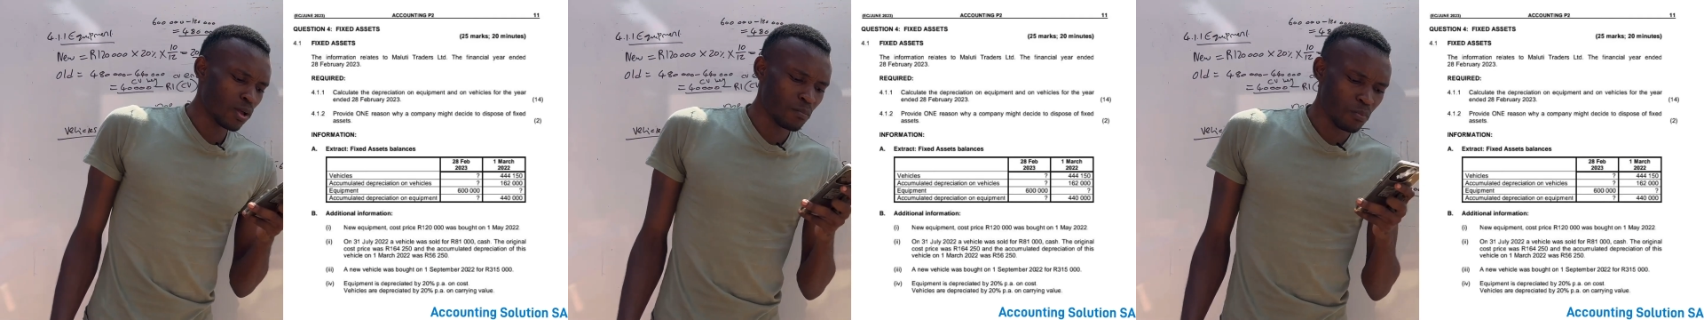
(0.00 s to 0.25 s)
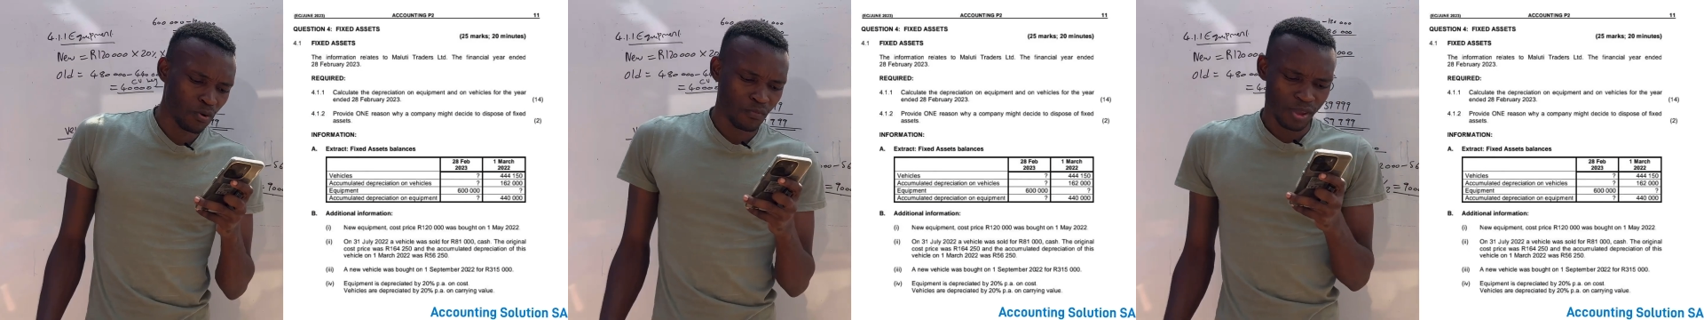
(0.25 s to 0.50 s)

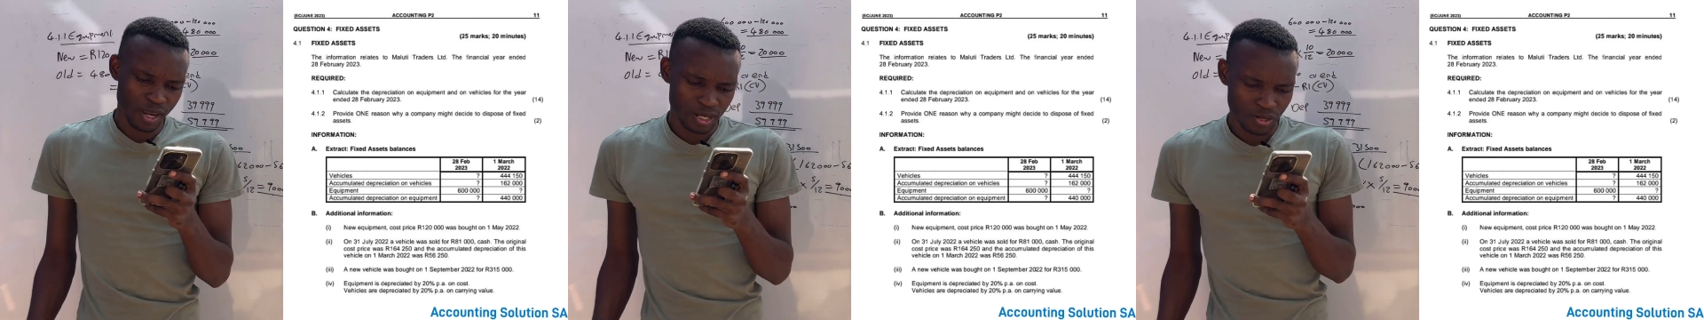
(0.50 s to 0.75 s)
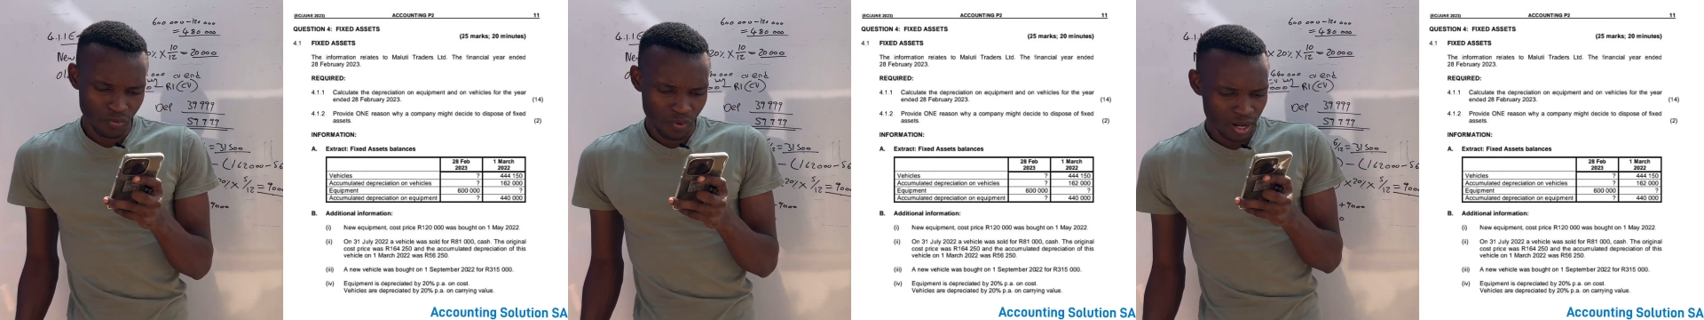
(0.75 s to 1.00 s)
one
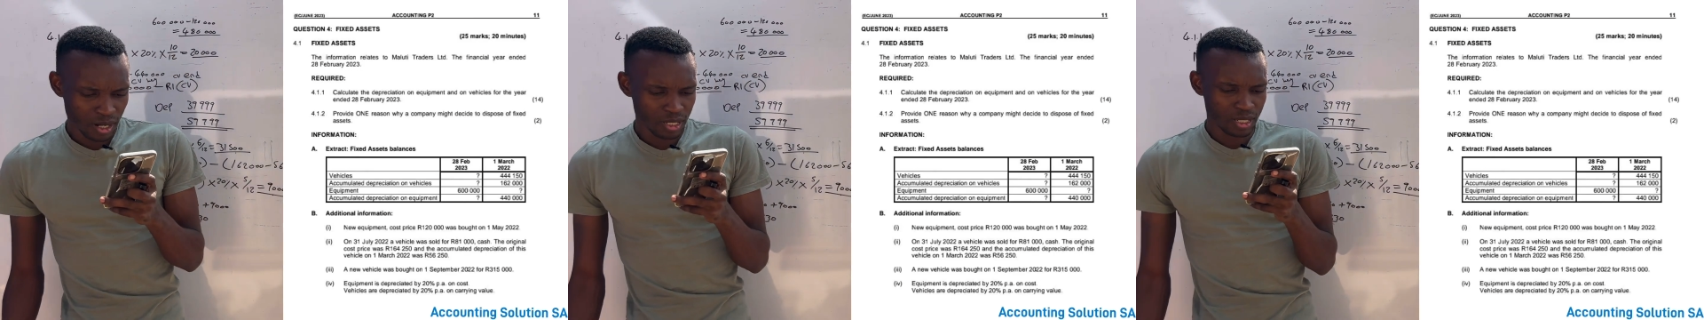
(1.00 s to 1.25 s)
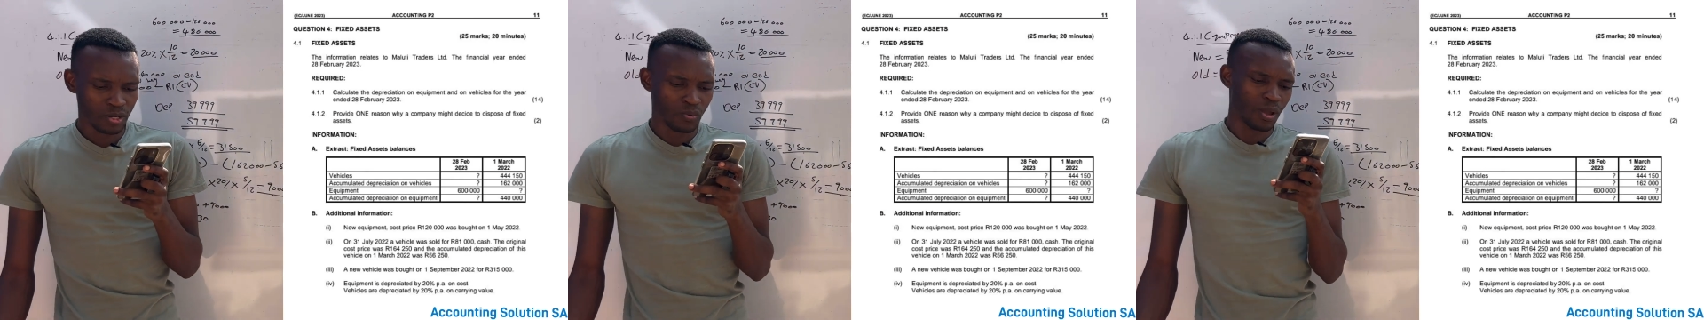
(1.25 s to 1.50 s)
provide one
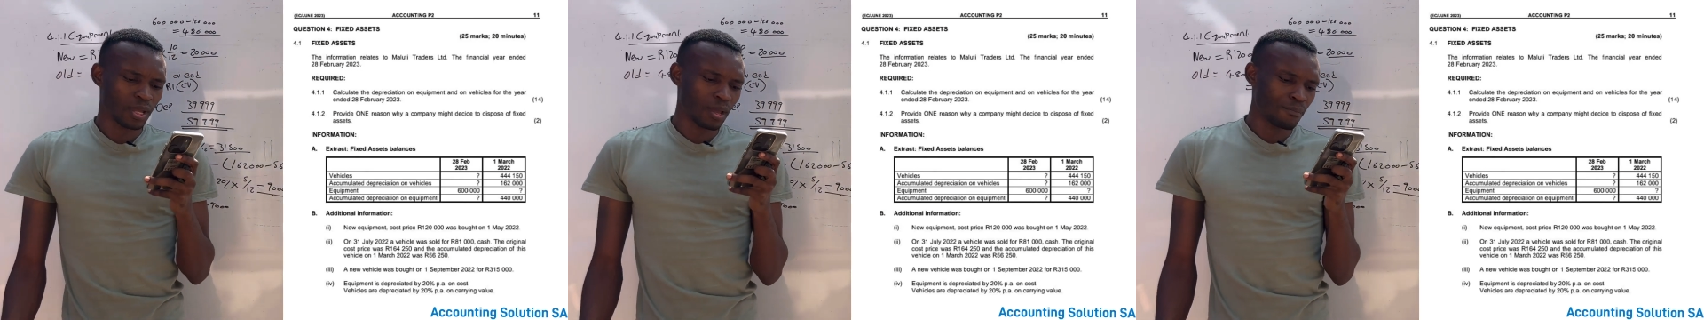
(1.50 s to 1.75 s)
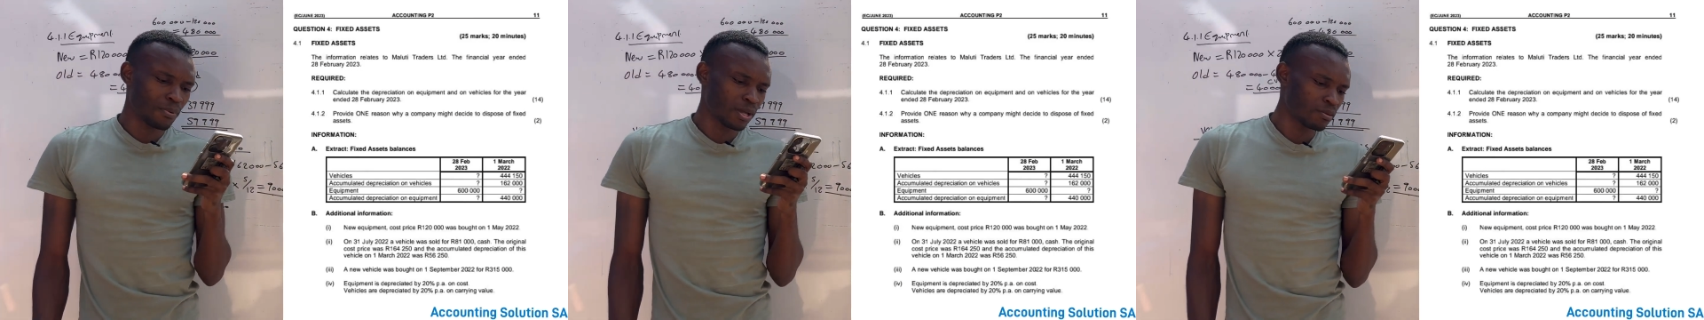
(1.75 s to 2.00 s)
reason why
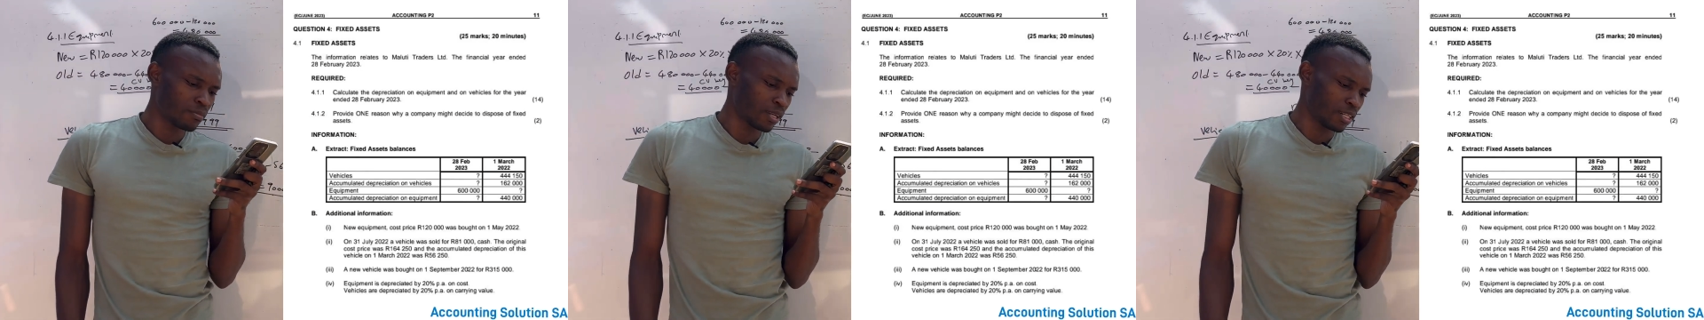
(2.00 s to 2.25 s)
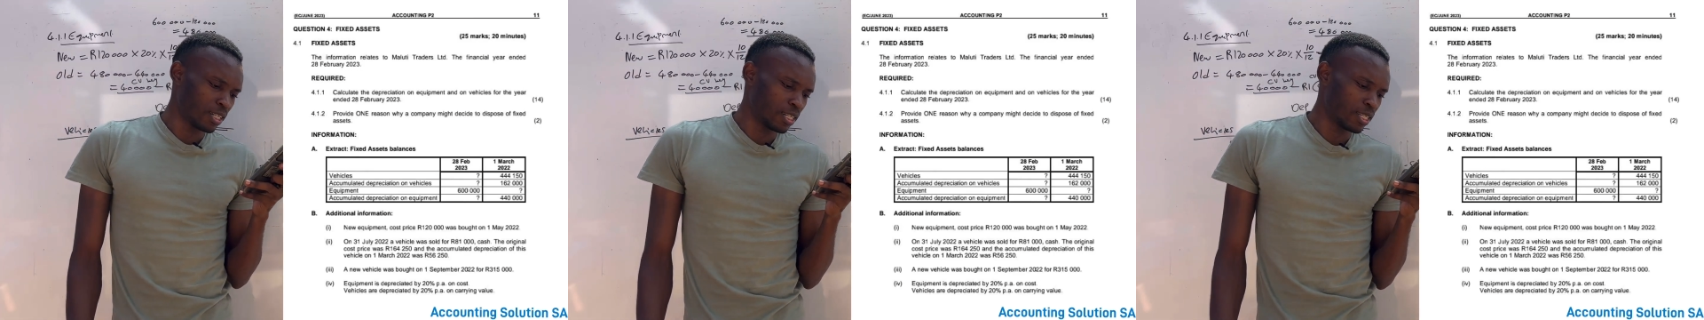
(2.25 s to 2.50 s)
company
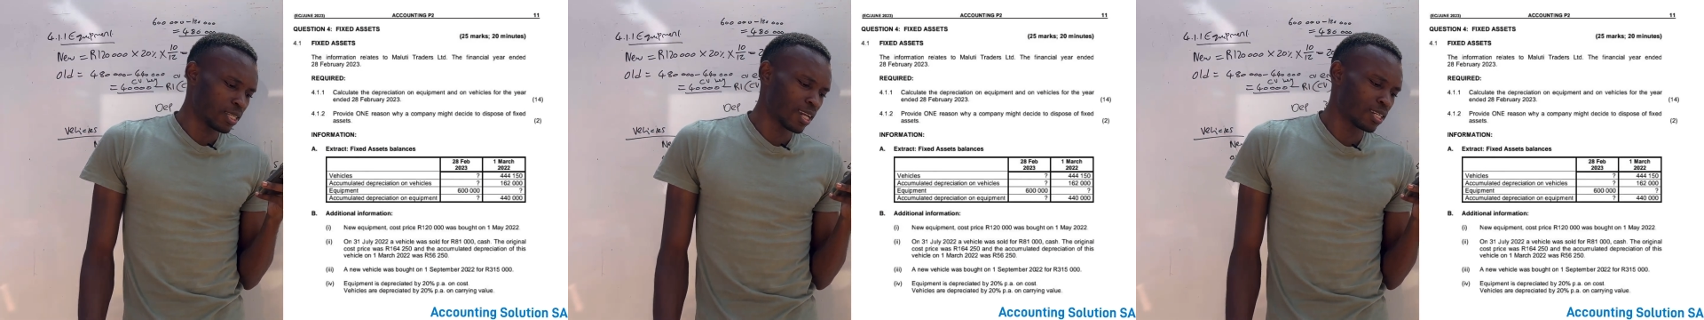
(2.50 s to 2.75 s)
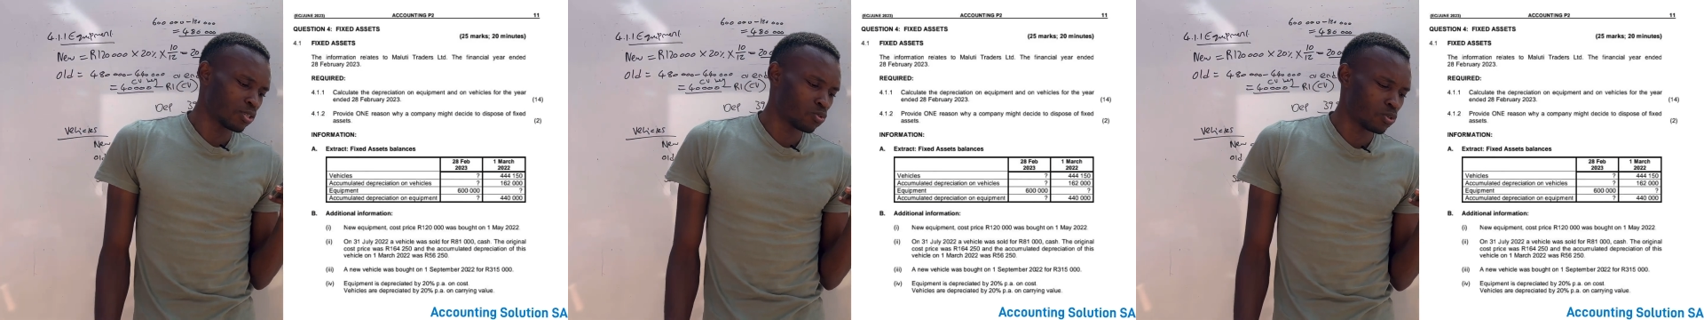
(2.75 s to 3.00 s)
might
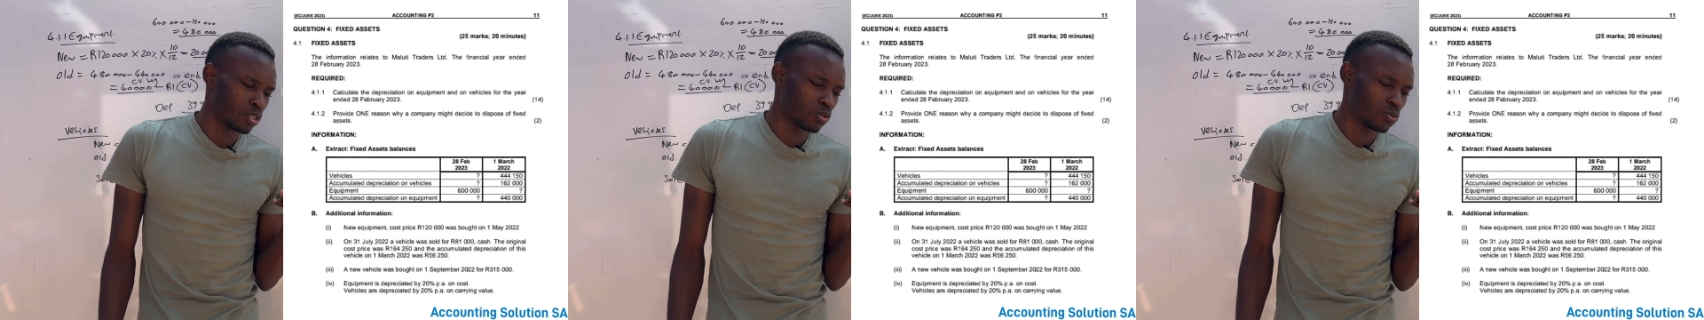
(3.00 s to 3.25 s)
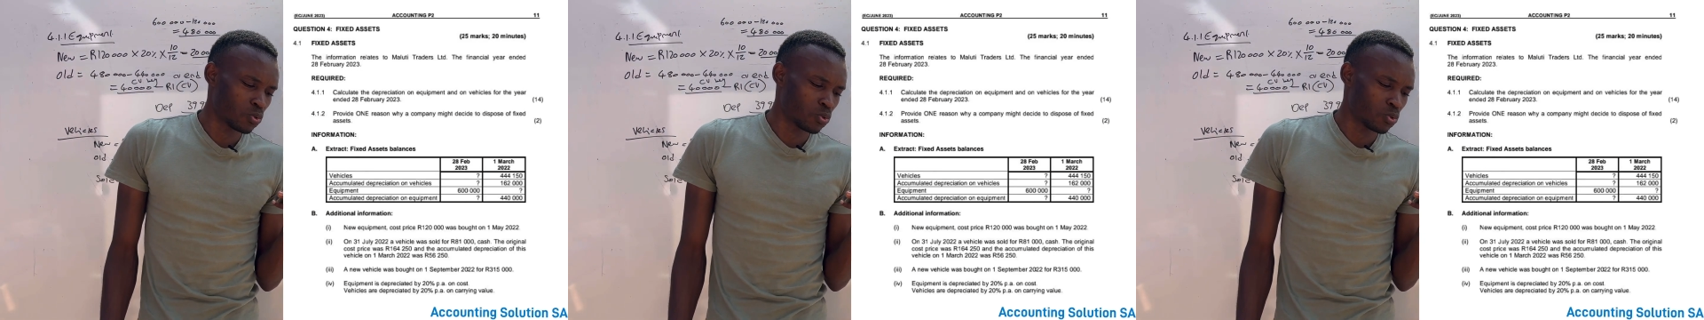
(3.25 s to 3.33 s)
decide to,